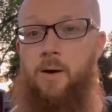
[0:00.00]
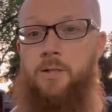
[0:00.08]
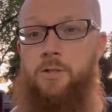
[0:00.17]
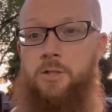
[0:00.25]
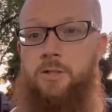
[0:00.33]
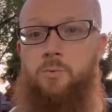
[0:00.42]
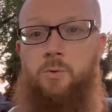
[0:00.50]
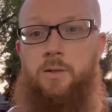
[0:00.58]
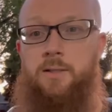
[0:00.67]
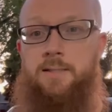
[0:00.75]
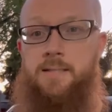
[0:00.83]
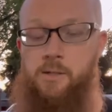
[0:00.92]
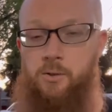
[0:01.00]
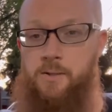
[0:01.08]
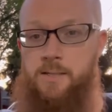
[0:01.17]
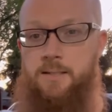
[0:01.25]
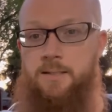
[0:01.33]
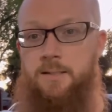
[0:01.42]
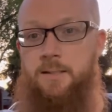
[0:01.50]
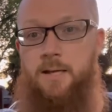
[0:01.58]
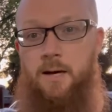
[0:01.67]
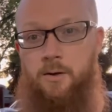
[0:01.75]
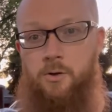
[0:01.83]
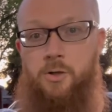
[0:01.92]
I just want to decrease the
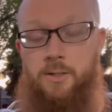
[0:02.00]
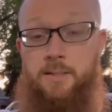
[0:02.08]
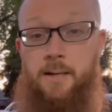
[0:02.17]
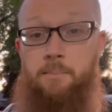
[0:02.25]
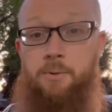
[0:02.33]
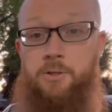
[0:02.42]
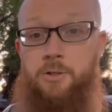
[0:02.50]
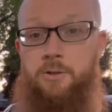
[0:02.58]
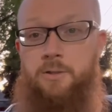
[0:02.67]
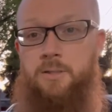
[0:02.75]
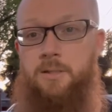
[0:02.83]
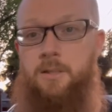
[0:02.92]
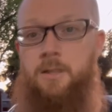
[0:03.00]
underhood temperatures.